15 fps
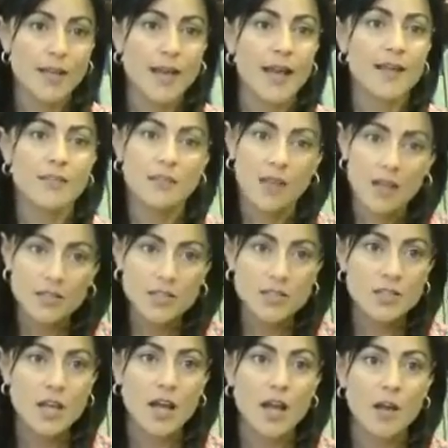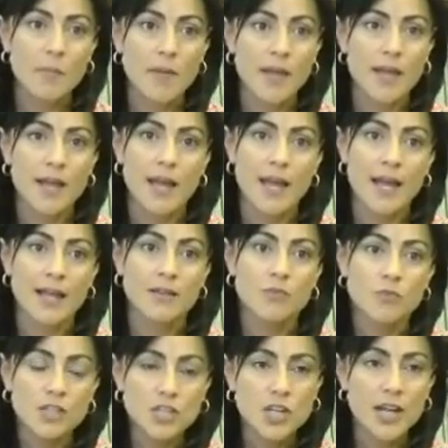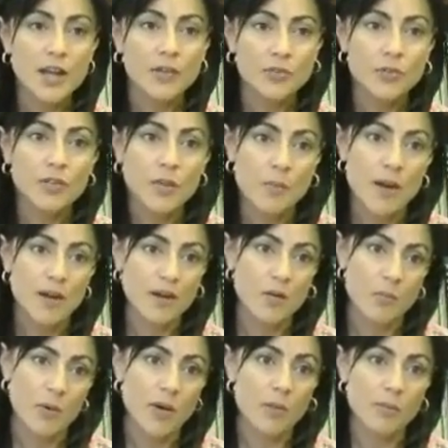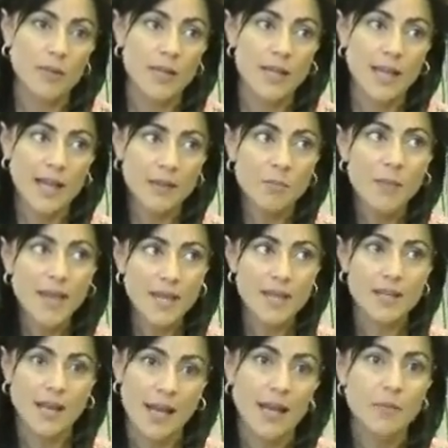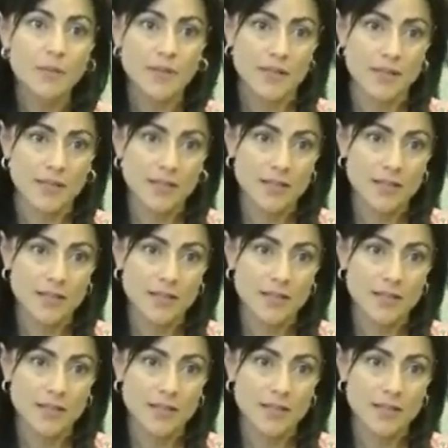and not stop and reach out to the American public and make it happen.